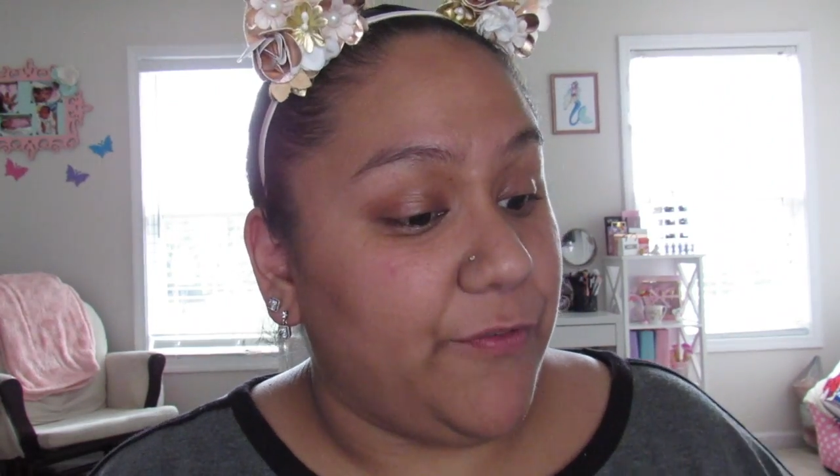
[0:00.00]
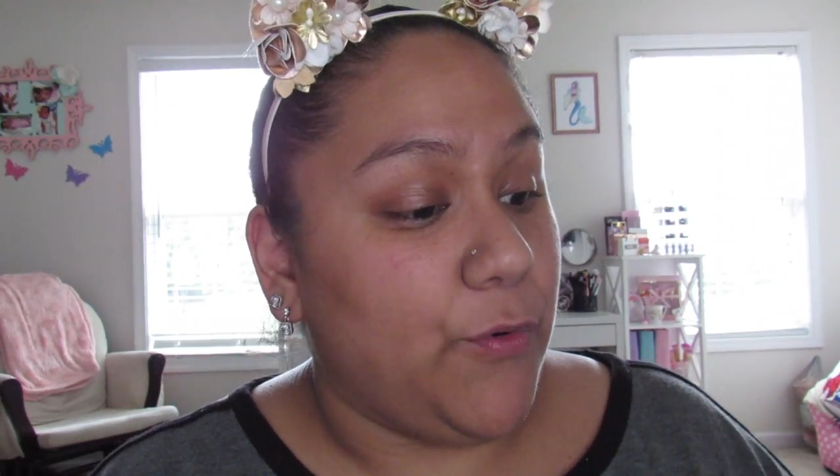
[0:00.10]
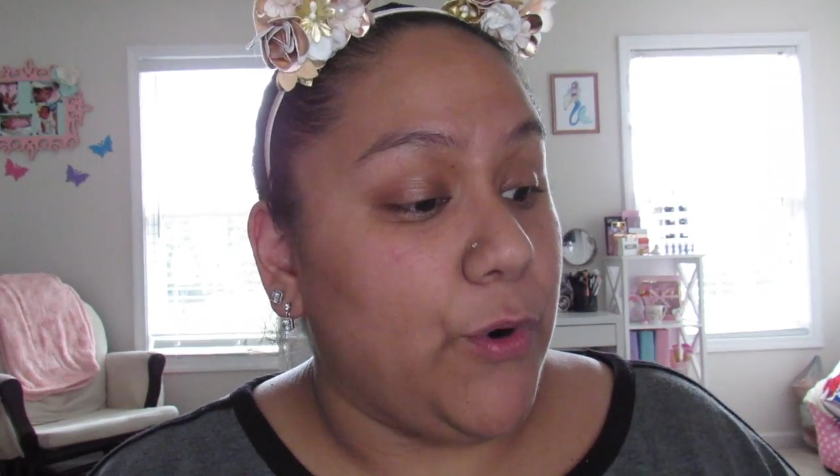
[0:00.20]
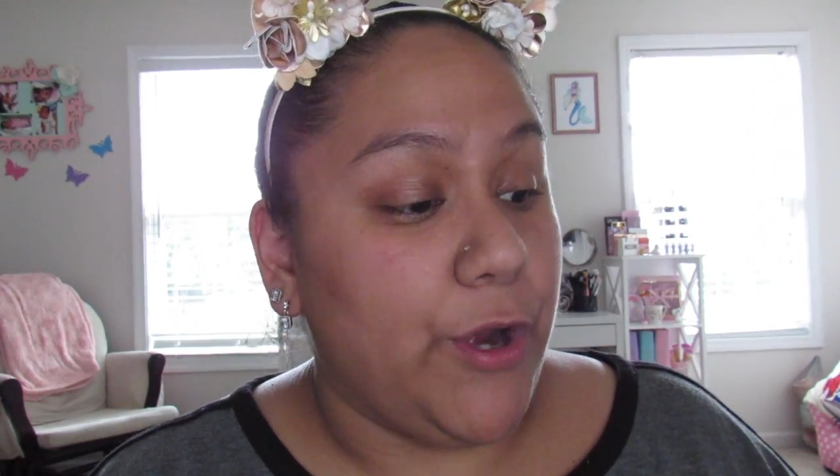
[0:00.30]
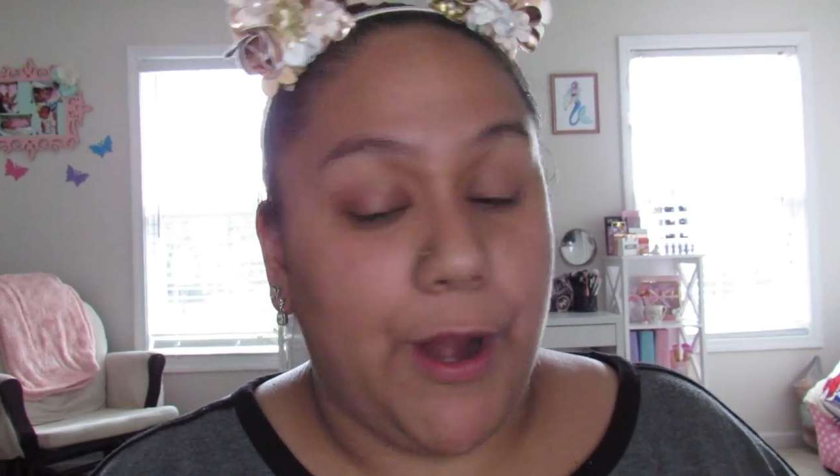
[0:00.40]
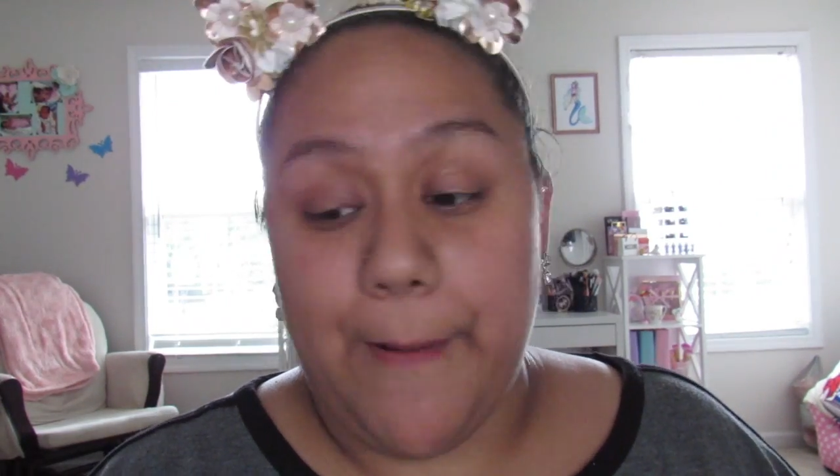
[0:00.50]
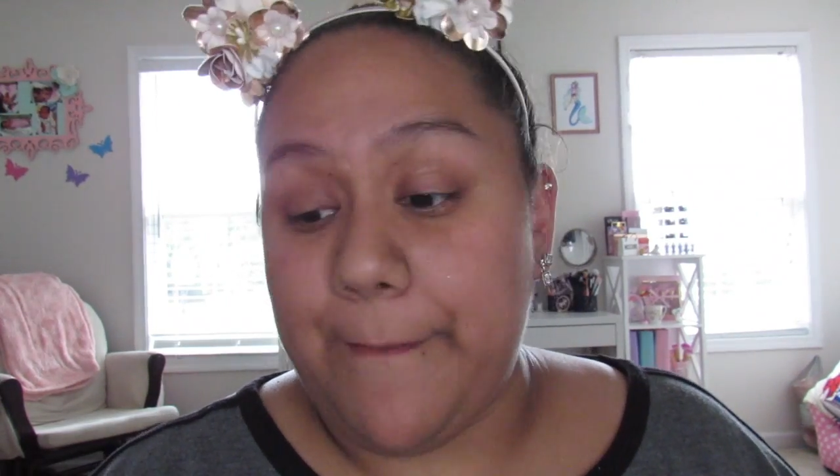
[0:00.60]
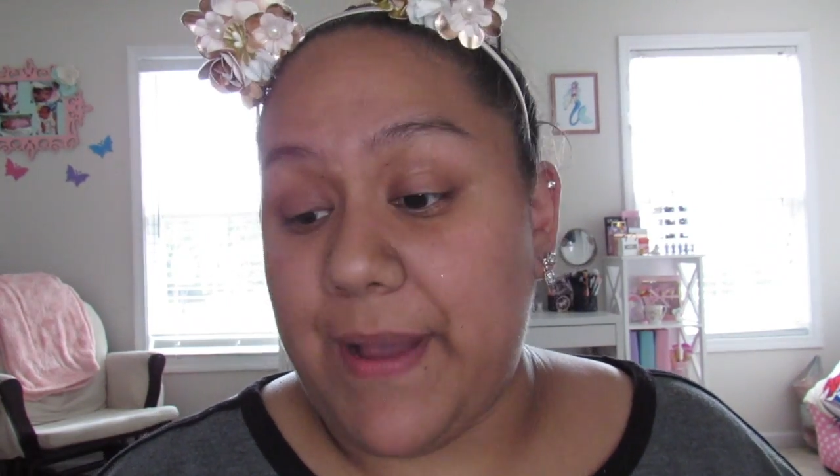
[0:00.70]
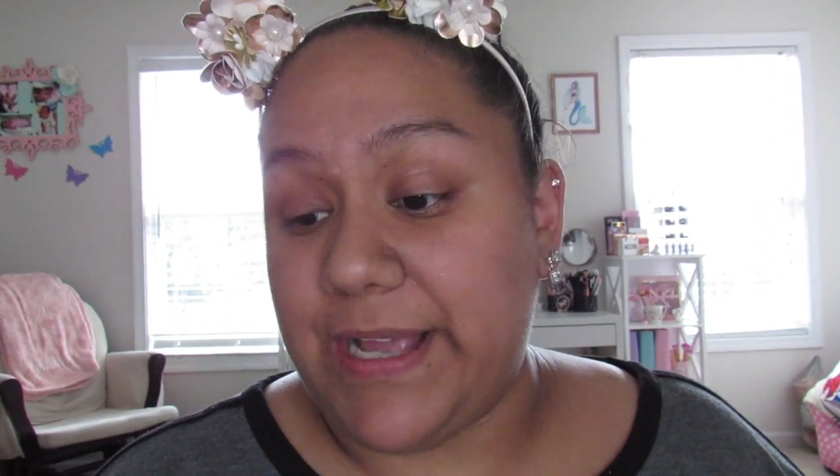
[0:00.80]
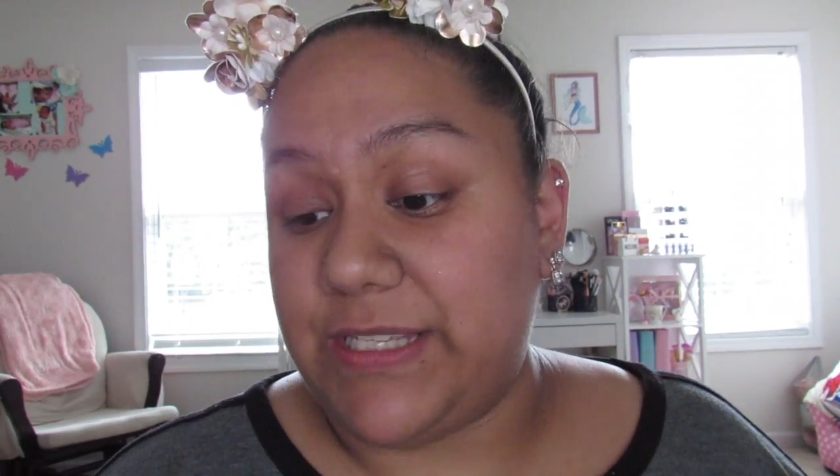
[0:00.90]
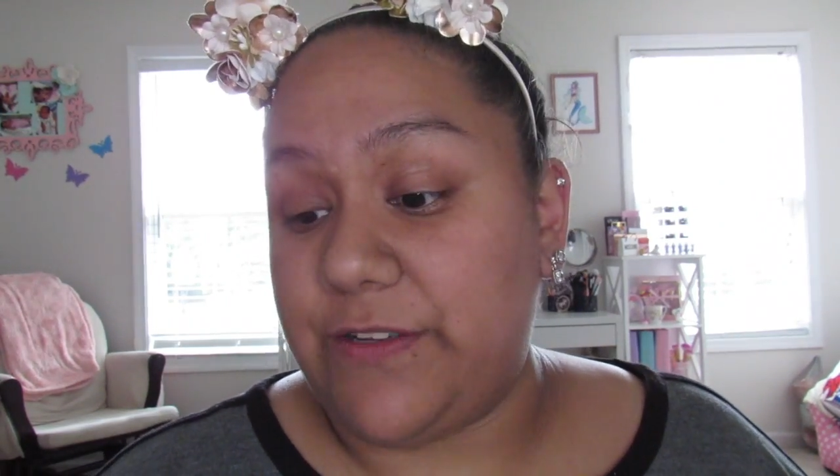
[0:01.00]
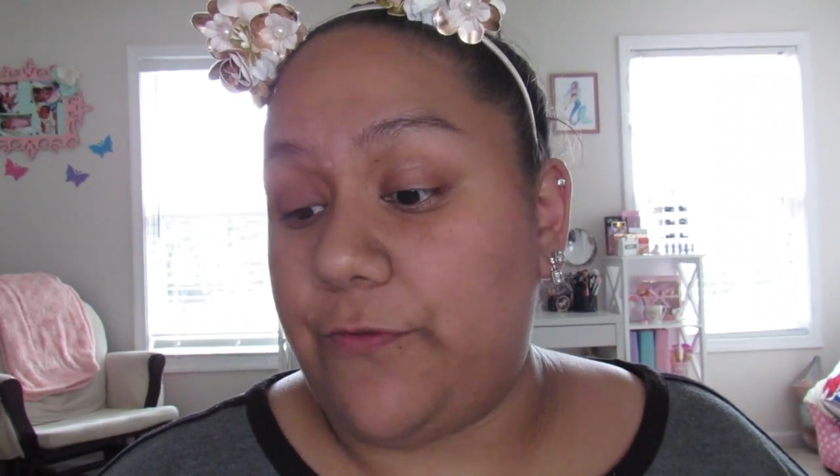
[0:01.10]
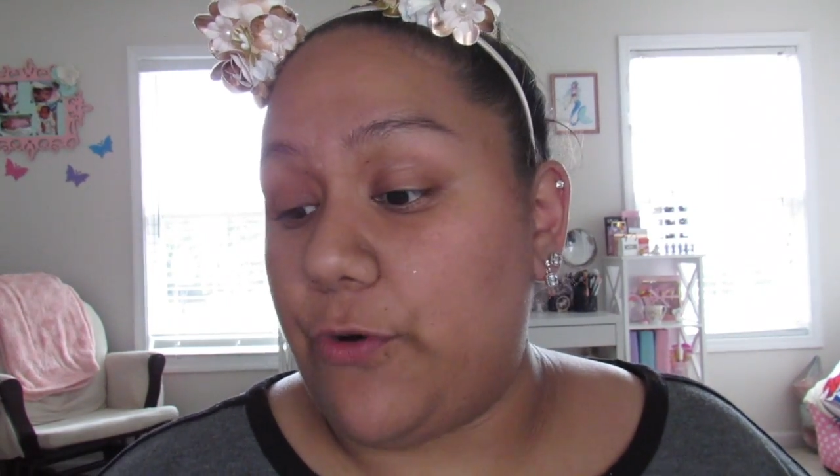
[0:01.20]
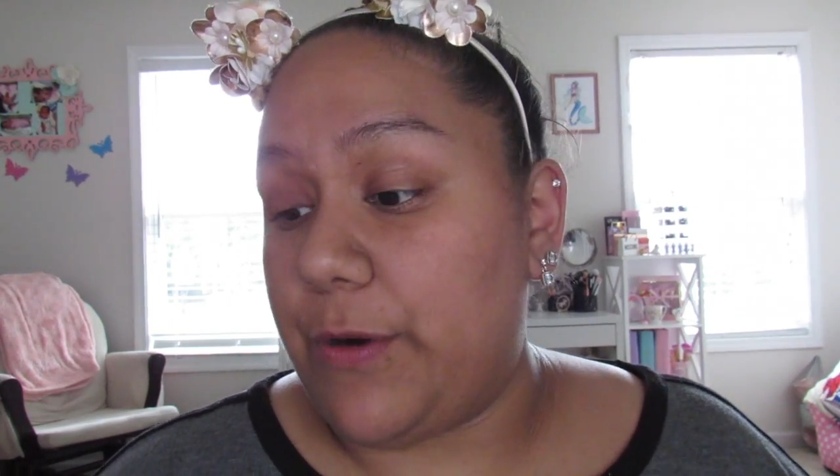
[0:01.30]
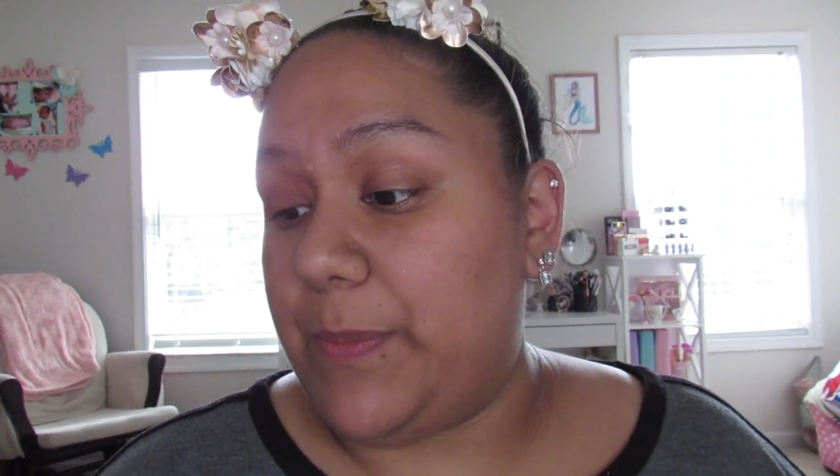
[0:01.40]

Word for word: for my Sephora